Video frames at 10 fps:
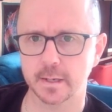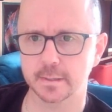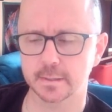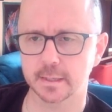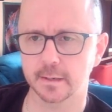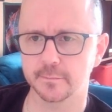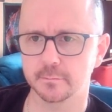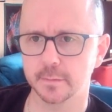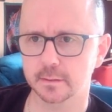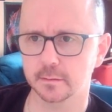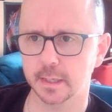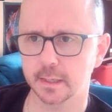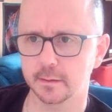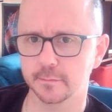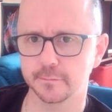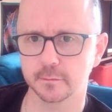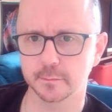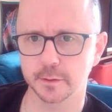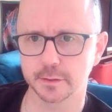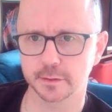Discovered metalhead
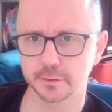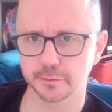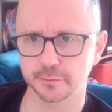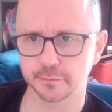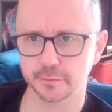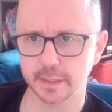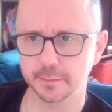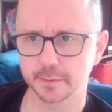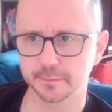foremost creep.